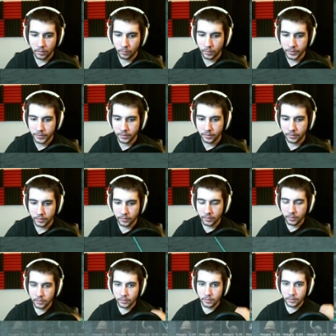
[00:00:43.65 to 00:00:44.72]
Was it? Oh my
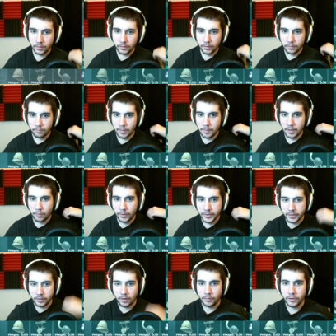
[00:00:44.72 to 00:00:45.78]
gosh. Maybe it
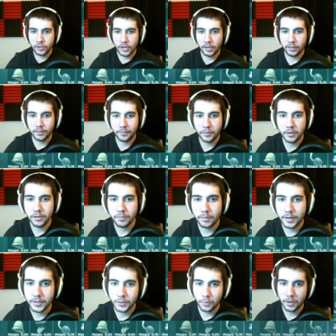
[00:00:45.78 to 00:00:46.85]
wasn't. I'll have to check the footage, but
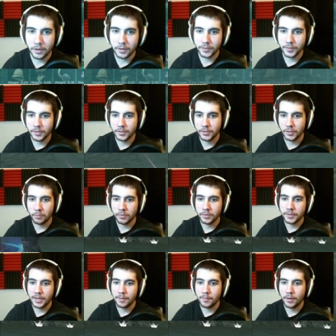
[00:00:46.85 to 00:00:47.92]
I swear it said someone's
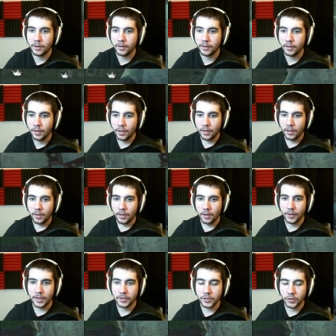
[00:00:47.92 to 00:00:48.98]
name on it.
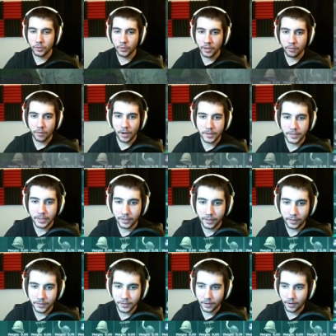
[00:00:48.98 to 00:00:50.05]
Okay, so you can ride
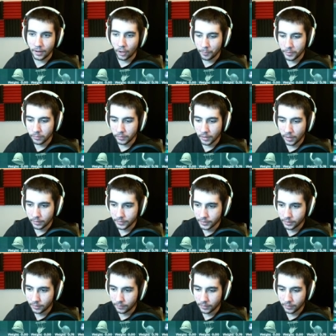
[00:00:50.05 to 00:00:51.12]
Tinky. It's going to help you a lot. Let's
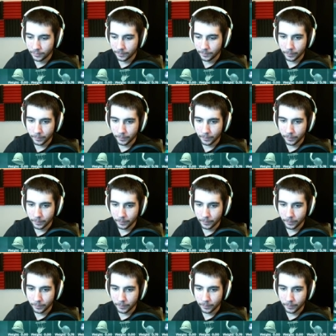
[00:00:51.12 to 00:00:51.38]
give it...